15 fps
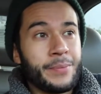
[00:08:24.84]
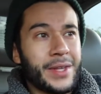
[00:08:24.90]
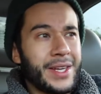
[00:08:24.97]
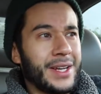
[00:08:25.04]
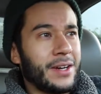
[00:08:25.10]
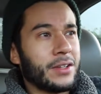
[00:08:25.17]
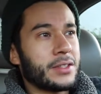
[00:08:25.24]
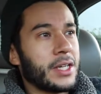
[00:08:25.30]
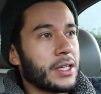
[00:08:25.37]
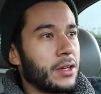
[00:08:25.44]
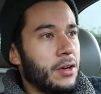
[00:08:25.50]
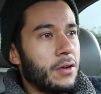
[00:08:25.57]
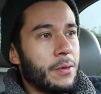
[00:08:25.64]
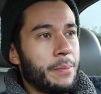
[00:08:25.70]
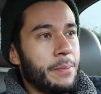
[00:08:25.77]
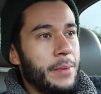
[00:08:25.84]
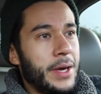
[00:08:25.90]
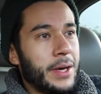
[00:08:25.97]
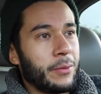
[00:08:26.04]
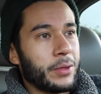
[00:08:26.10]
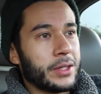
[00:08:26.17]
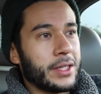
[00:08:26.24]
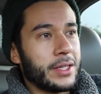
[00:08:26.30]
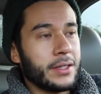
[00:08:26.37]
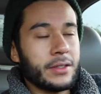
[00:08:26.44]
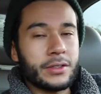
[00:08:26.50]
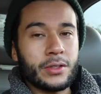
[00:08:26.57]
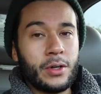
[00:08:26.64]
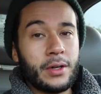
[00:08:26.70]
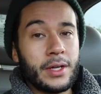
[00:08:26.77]
And I was like, oh man, what the
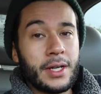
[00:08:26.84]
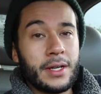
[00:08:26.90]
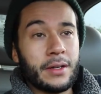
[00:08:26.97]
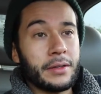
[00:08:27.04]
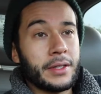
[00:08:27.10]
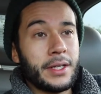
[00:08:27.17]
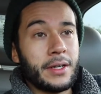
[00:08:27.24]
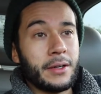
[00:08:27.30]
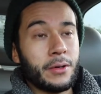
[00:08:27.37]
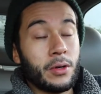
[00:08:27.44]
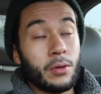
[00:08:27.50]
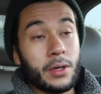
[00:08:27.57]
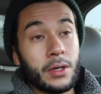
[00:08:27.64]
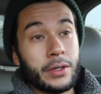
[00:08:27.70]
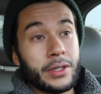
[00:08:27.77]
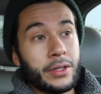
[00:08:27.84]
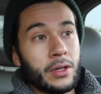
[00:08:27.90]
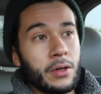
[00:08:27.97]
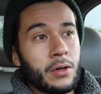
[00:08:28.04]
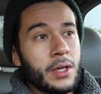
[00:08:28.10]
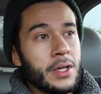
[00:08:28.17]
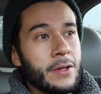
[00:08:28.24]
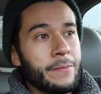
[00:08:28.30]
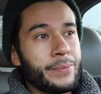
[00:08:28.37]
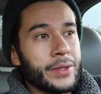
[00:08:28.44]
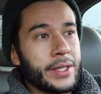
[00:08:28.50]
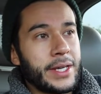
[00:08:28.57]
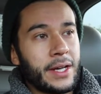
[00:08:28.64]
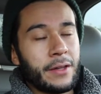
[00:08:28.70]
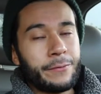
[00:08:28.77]
hell's going on out there? Oh well, you know,
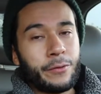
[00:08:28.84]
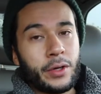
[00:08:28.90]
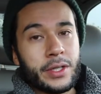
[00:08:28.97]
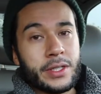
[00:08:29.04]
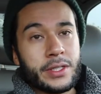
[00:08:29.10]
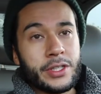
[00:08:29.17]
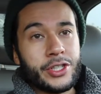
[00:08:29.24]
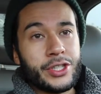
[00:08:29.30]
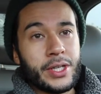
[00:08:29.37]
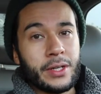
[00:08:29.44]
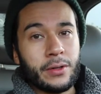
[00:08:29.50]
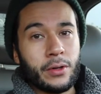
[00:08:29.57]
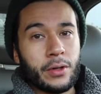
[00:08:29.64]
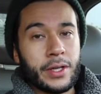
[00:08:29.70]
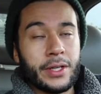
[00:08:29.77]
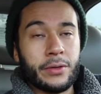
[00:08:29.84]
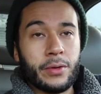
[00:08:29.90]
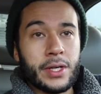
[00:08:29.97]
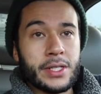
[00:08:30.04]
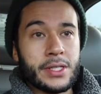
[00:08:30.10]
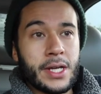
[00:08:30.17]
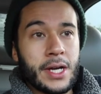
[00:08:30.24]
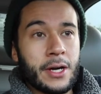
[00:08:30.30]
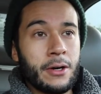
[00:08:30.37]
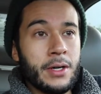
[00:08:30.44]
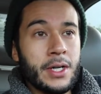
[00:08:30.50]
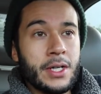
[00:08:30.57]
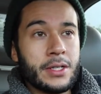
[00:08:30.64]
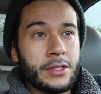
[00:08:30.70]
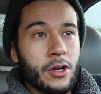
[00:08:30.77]
California is a shithole, anyways, now.
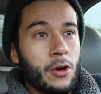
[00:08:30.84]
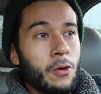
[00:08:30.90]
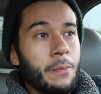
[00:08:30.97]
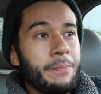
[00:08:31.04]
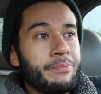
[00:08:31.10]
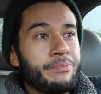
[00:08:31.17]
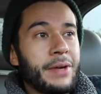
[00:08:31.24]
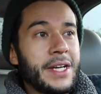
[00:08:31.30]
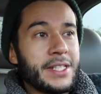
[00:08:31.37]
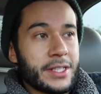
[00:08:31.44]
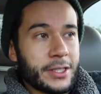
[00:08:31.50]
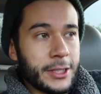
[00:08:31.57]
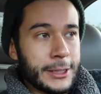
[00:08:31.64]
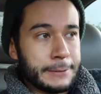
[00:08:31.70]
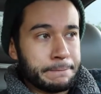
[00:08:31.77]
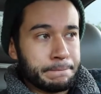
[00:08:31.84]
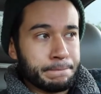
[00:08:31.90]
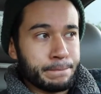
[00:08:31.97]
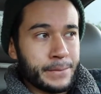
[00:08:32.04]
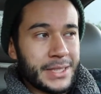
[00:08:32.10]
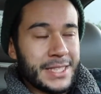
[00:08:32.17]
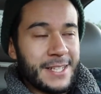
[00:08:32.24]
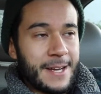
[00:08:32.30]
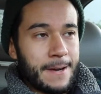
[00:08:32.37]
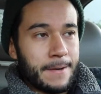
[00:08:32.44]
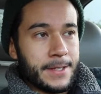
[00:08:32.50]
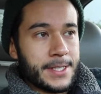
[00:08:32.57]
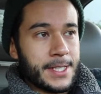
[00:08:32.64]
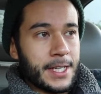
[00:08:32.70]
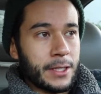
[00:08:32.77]
So basically, I
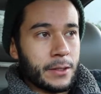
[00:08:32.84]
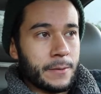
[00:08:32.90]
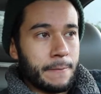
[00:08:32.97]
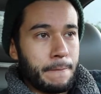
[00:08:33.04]
was like,